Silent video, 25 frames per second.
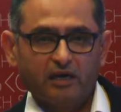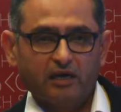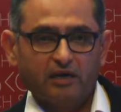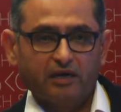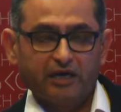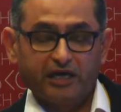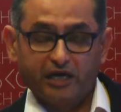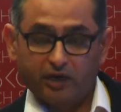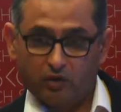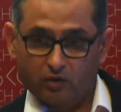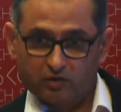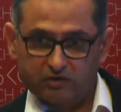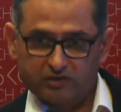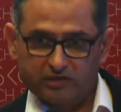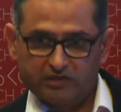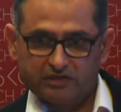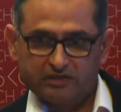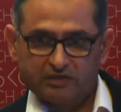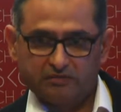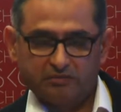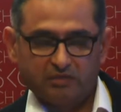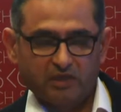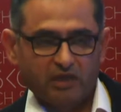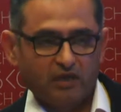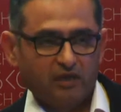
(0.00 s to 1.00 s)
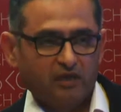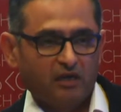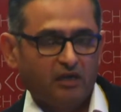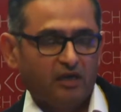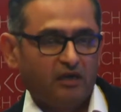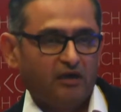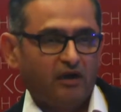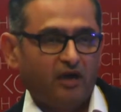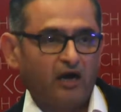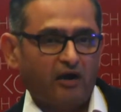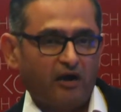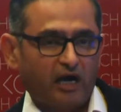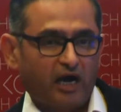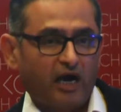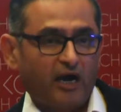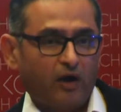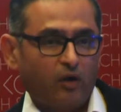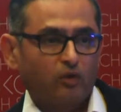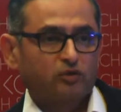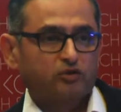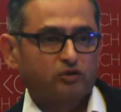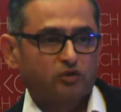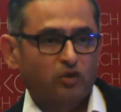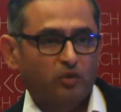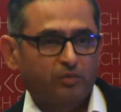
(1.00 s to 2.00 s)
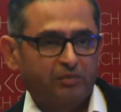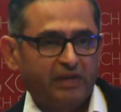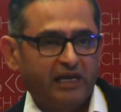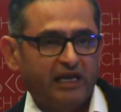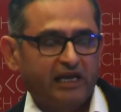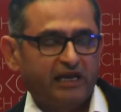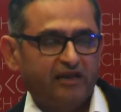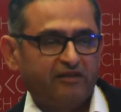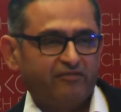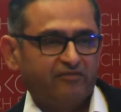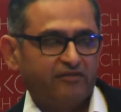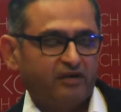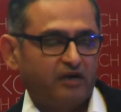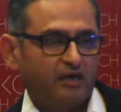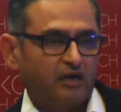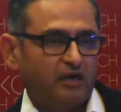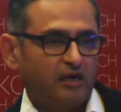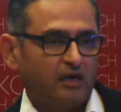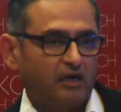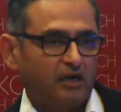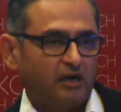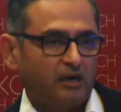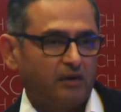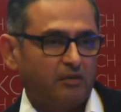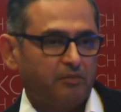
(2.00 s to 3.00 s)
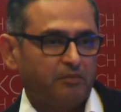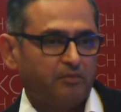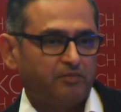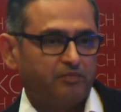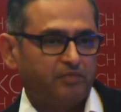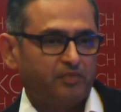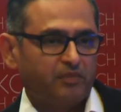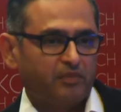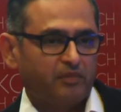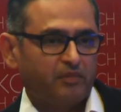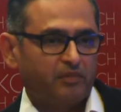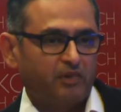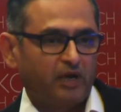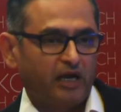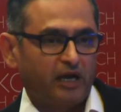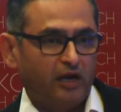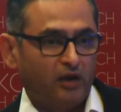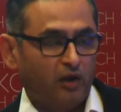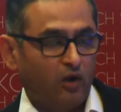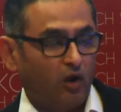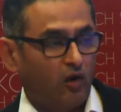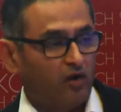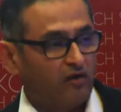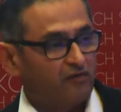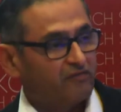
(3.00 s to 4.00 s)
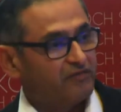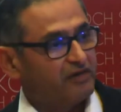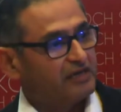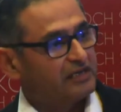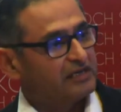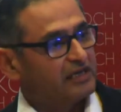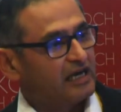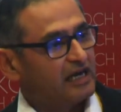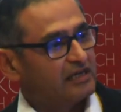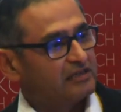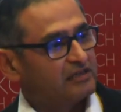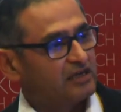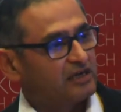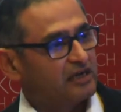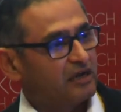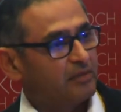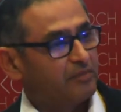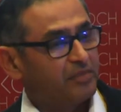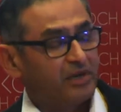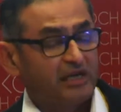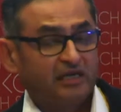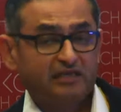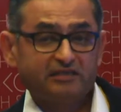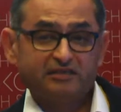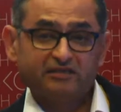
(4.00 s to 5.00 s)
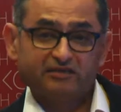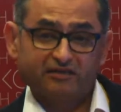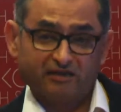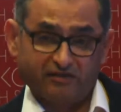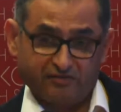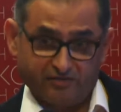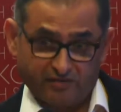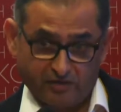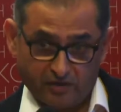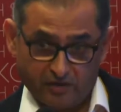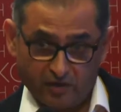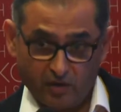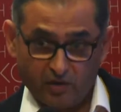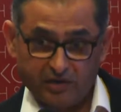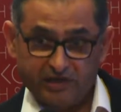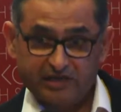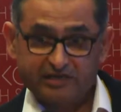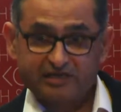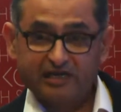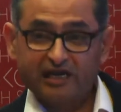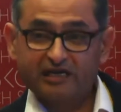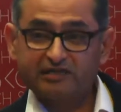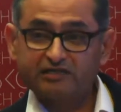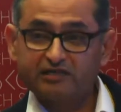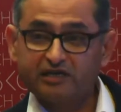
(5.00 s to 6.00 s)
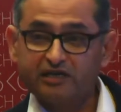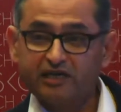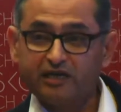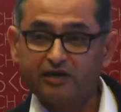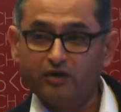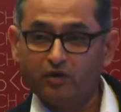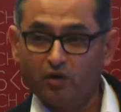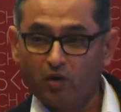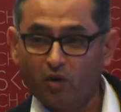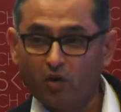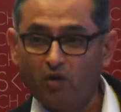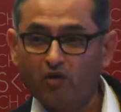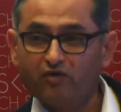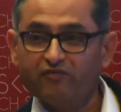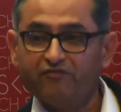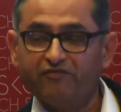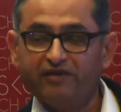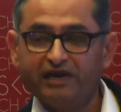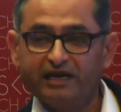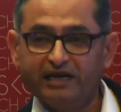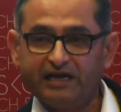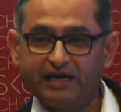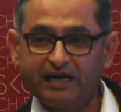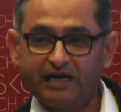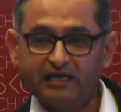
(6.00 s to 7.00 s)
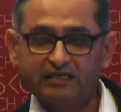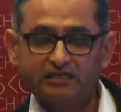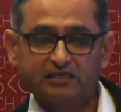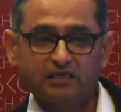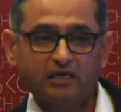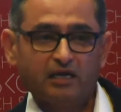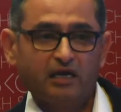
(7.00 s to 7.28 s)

ecosystem. I also believe a lot of international companies, internationally known fintechs,